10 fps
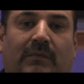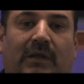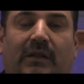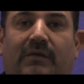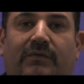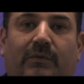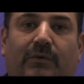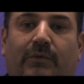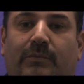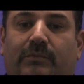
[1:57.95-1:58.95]
They left the
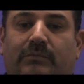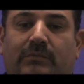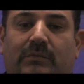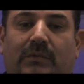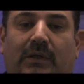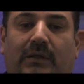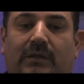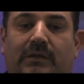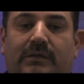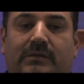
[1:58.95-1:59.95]
room. They
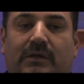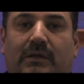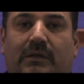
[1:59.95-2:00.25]
didn't